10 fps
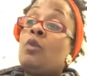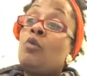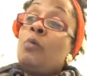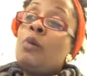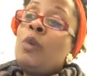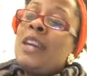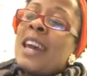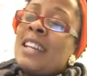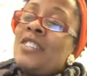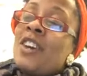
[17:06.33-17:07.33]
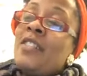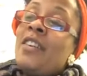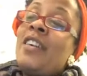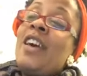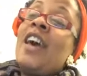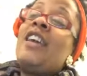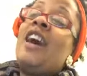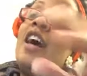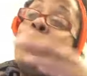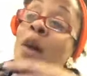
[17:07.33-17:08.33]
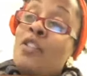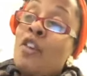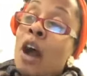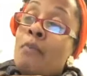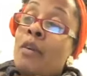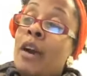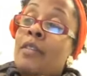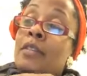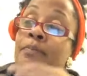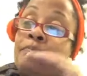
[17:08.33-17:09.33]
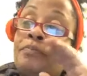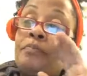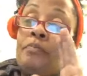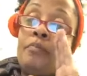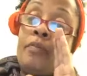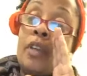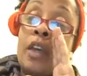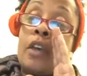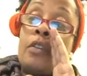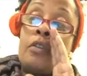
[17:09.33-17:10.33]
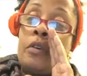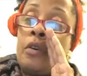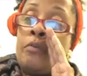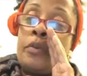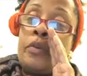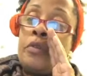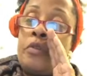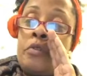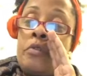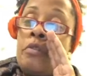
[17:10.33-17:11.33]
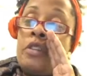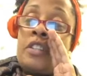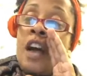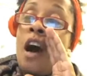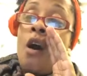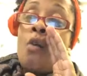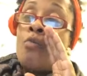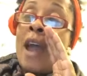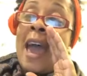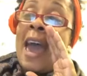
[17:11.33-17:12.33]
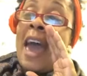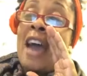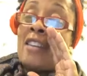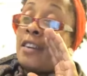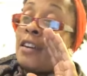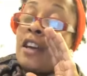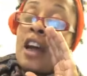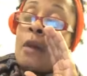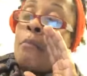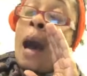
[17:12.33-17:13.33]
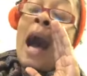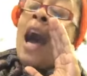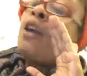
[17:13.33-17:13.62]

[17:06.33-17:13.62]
we would wink at each other and hum under our breath. "The bulldog ran my